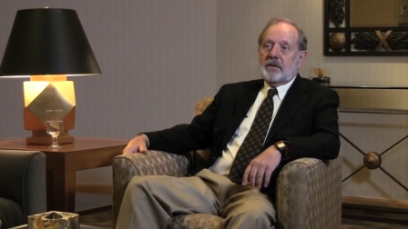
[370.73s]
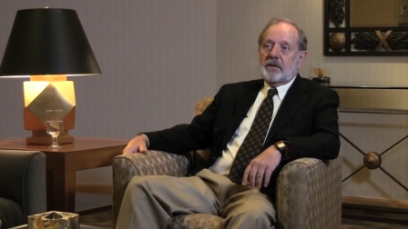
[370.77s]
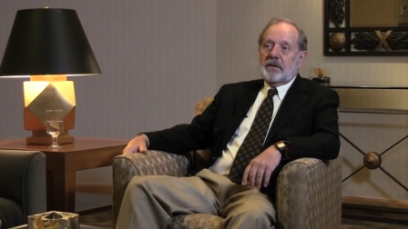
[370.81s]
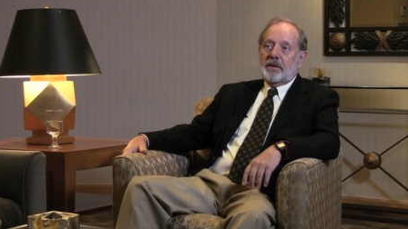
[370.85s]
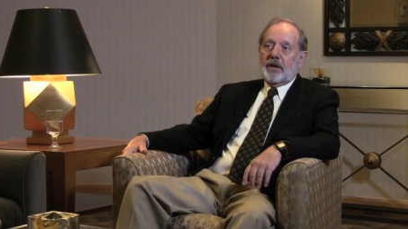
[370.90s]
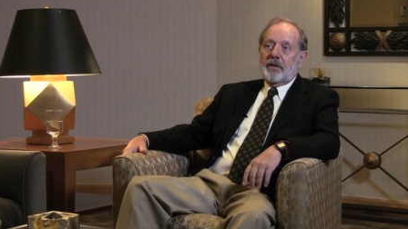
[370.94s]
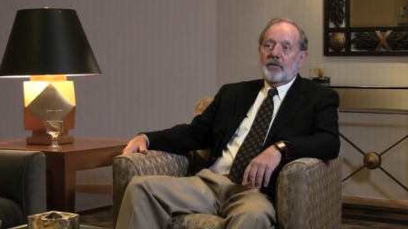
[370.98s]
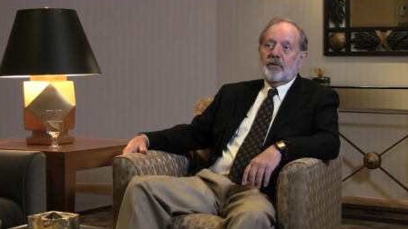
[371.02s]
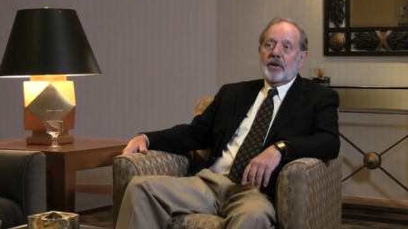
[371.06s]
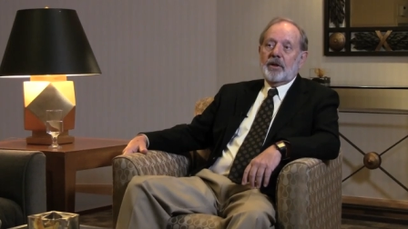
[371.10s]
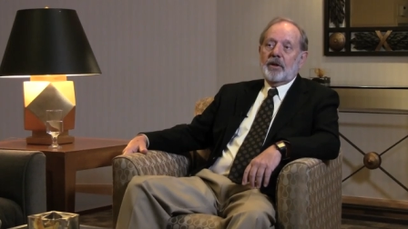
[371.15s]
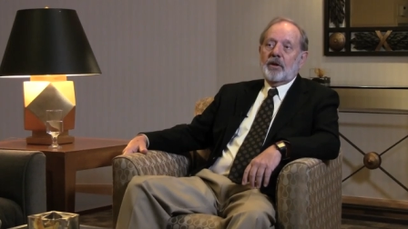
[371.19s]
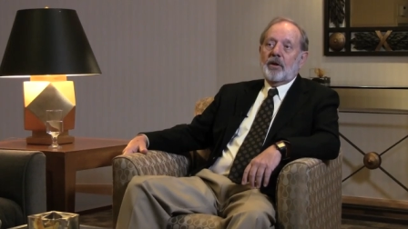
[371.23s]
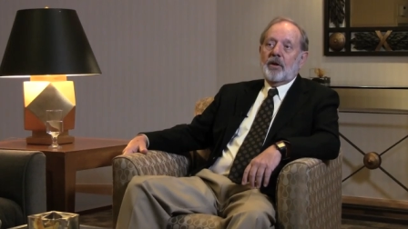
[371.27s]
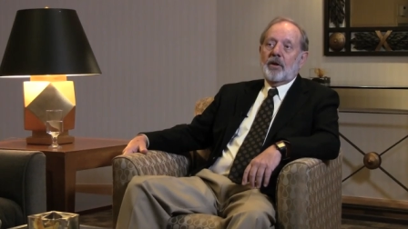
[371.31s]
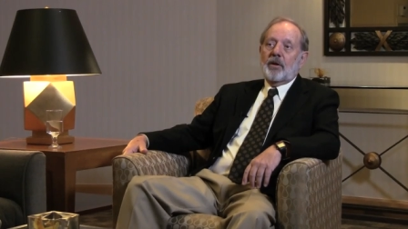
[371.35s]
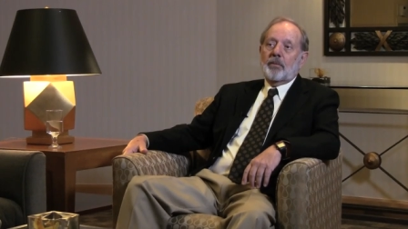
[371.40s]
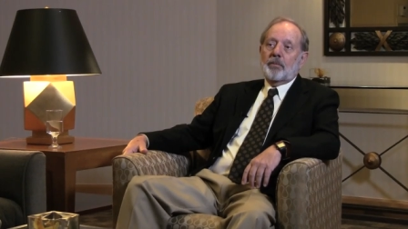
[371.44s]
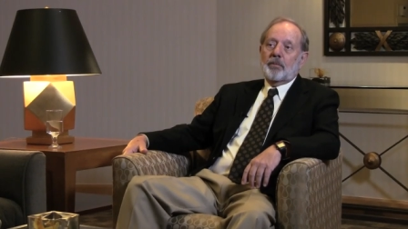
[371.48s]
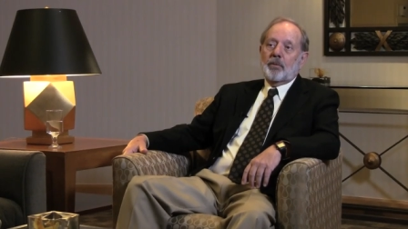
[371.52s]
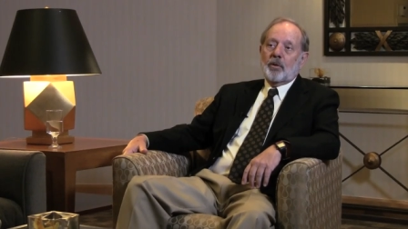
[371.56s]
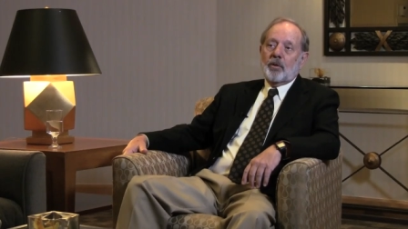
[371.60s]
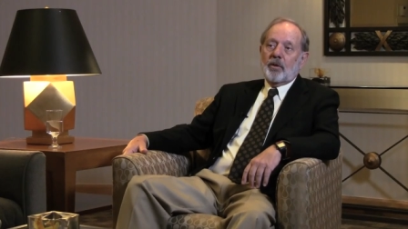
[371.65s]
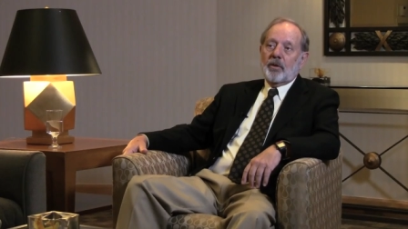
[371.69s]
they
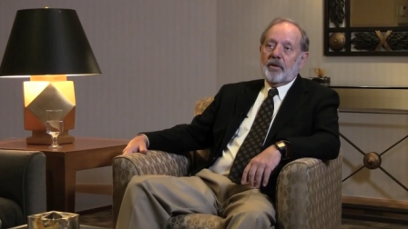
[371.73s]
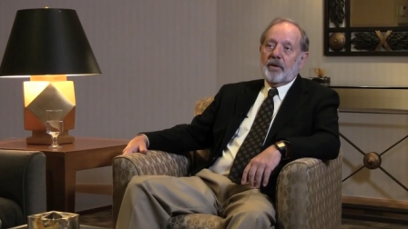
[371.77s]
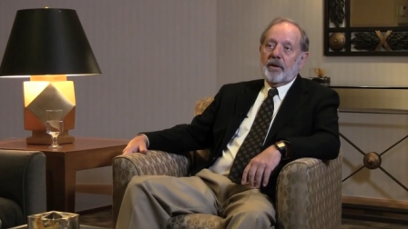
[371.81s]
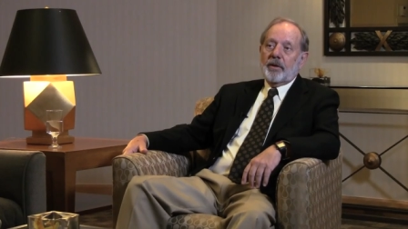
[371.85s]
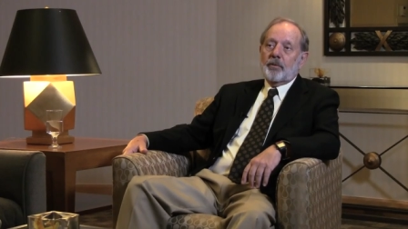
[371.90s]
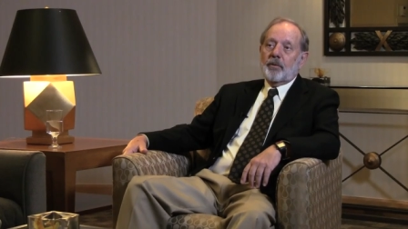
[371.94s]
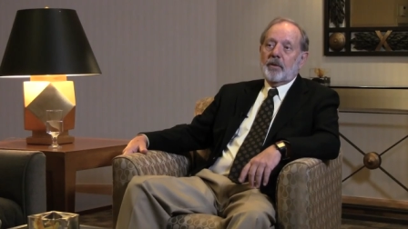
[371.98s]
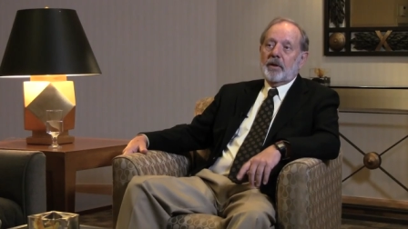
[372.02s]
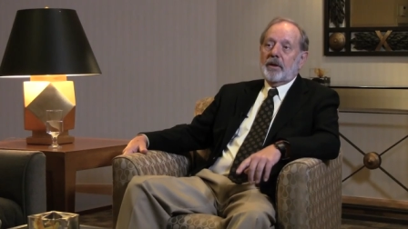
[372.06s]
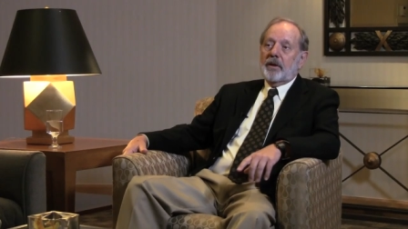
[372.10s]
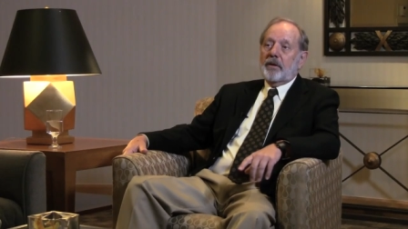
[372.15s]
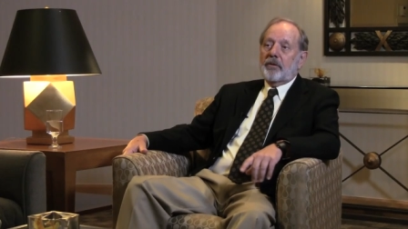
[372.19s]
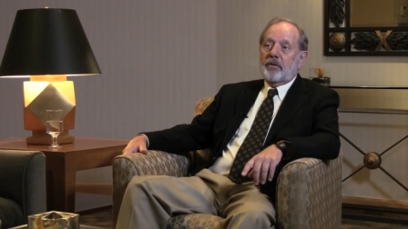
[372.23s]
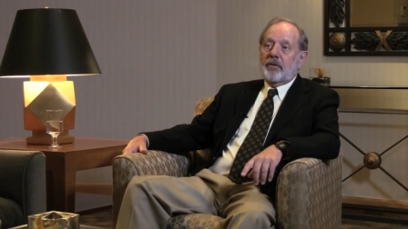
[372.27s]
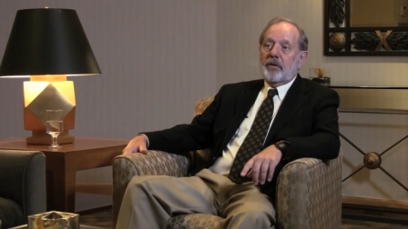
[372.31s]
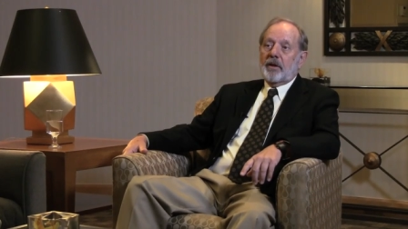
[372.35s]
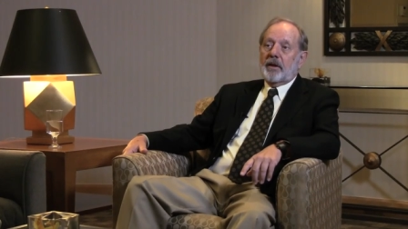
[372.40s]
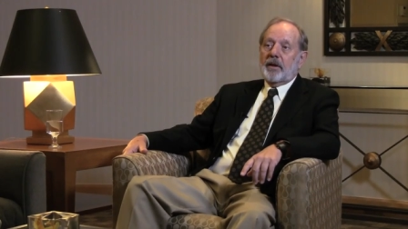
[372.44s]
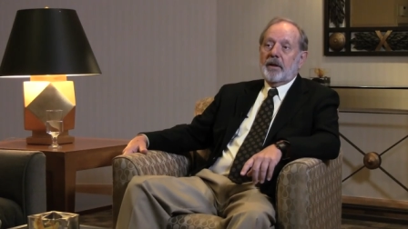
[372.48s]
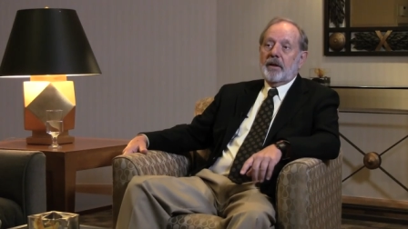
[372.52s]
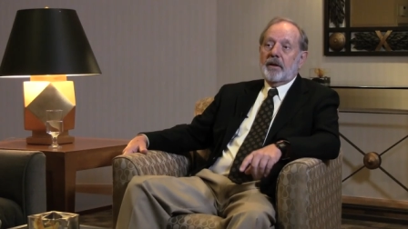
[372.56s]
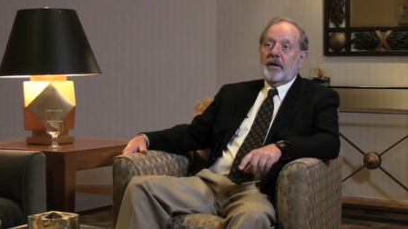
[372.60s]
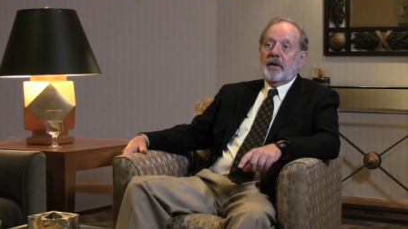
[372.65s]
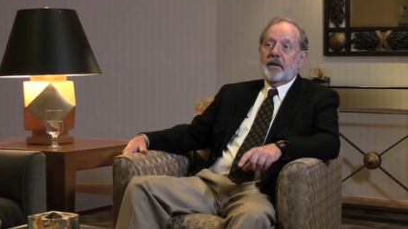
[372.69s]
recalled more than when they
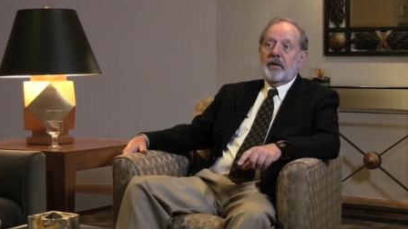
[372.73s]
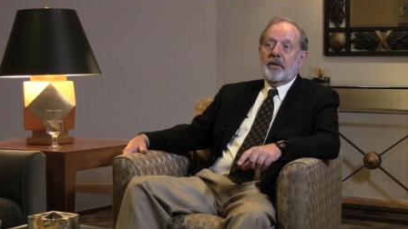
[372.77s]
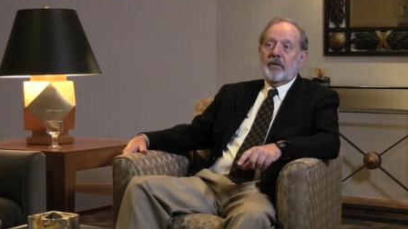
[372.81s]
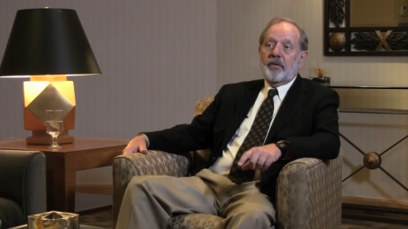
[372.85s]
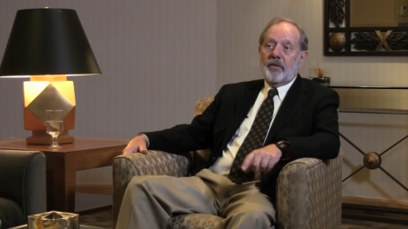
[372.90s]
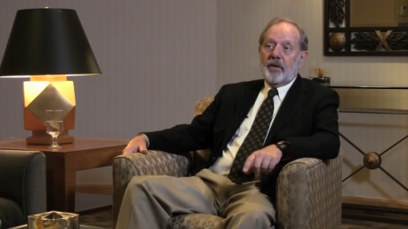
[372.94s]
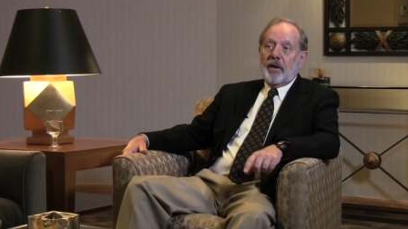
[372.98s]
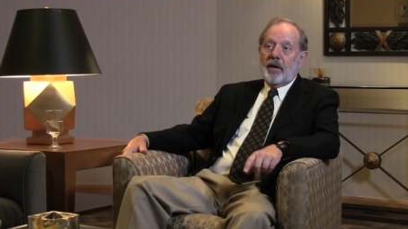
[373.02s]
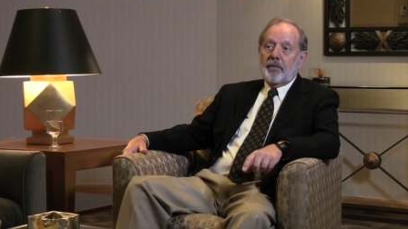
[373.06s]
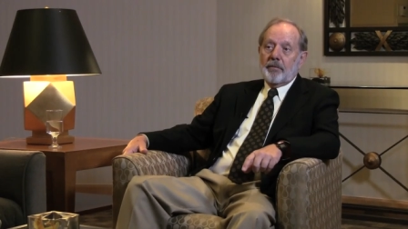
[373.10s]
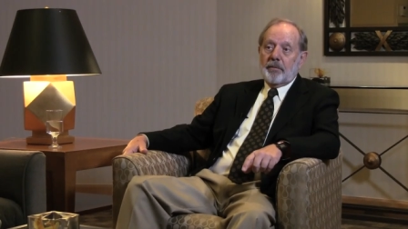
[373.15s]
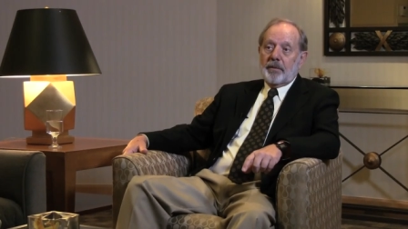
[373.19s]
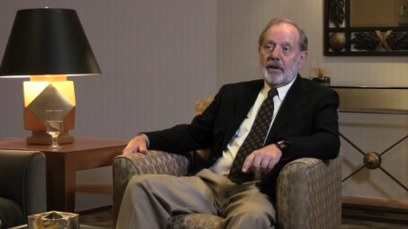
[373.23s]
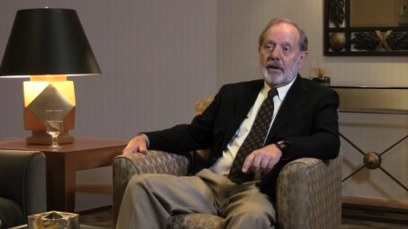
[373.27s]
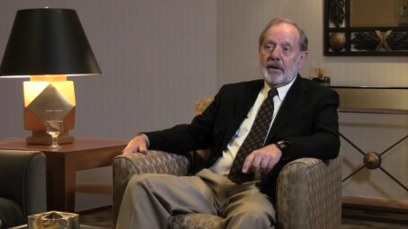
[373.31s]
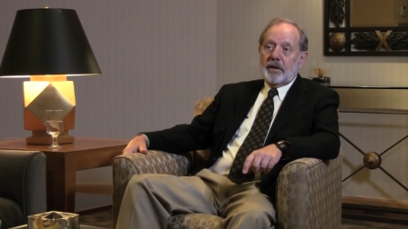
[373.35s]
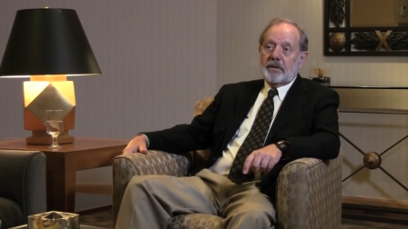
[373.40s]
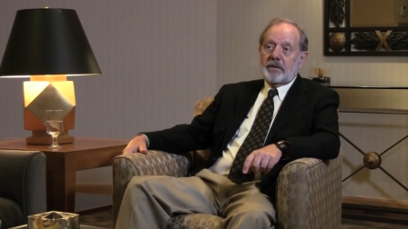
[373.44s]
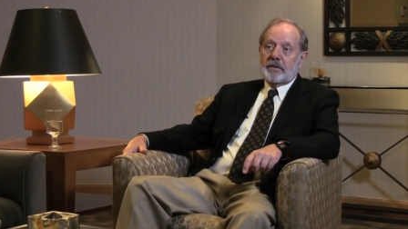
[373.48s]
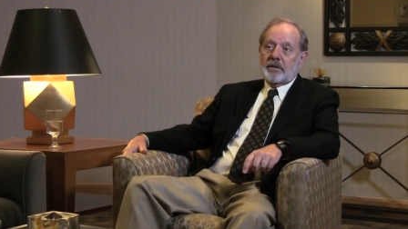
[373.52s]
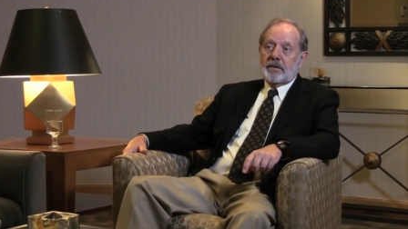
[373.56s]
studied in the same place.